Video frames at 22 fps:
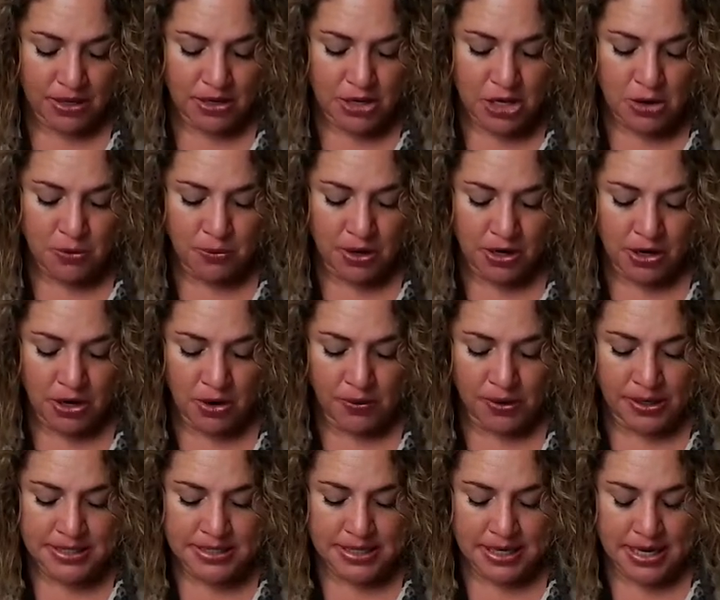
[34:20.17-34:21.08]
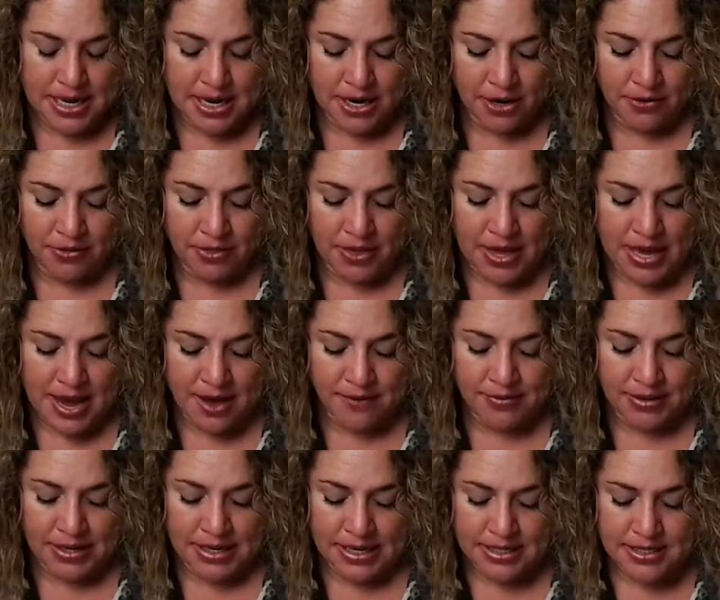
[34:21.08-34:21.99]
You are going to hear the
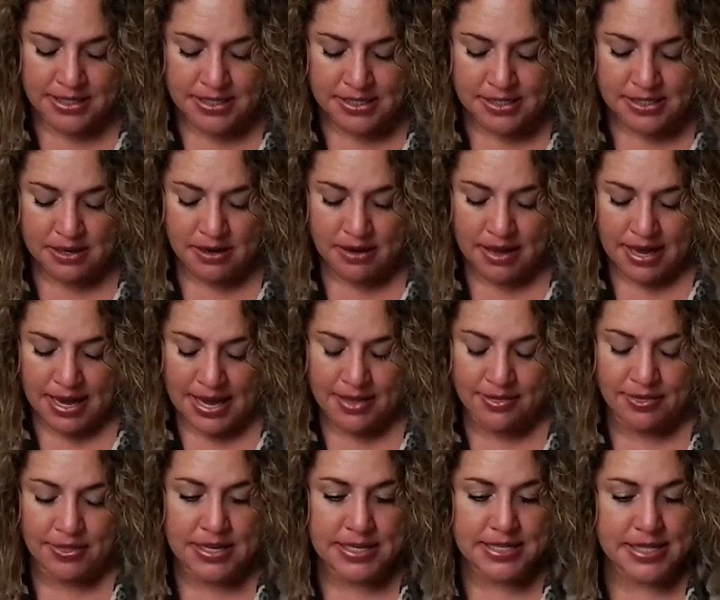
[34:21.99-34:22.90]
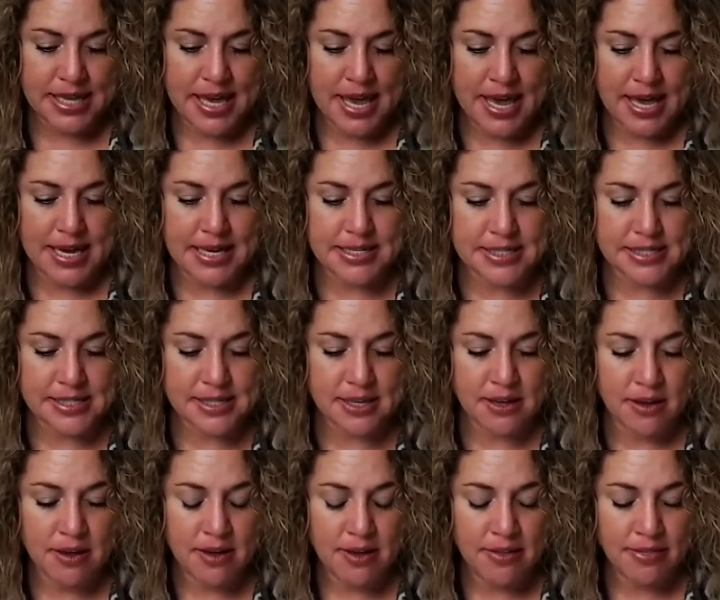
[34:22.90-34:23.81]
evidence in this case
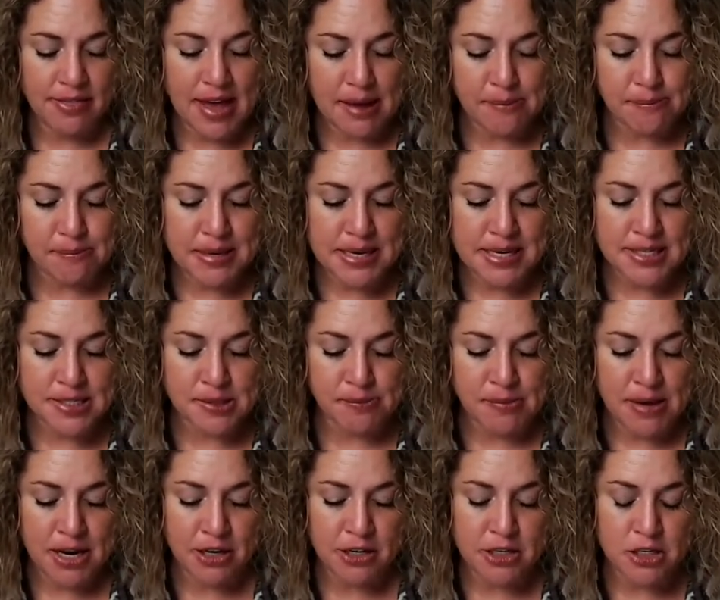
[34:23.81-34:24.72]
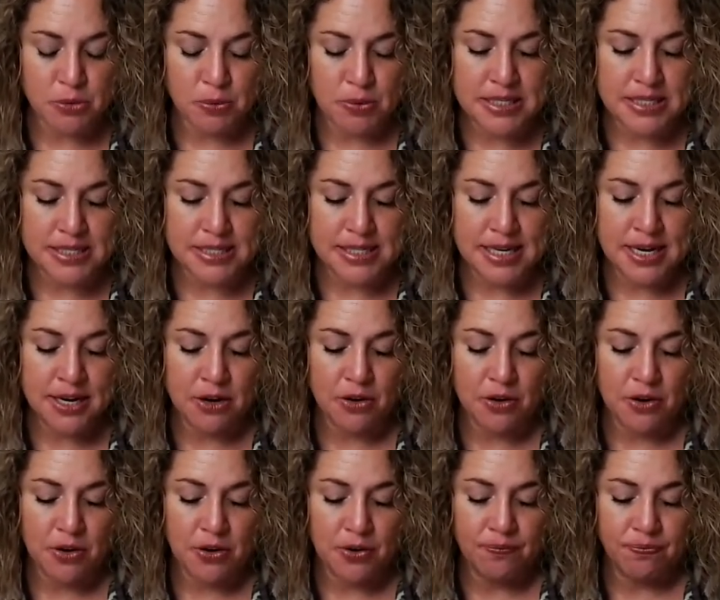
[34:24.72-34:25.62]
that Ms. Mears was
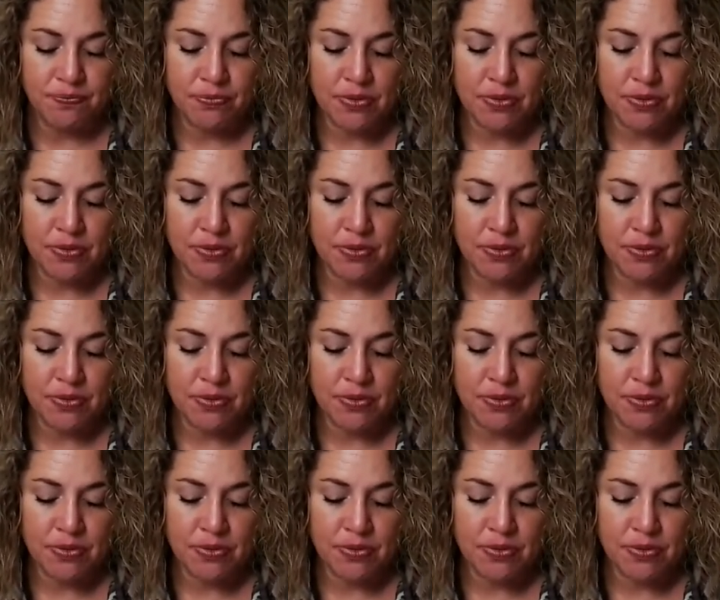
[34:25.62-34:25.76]
single,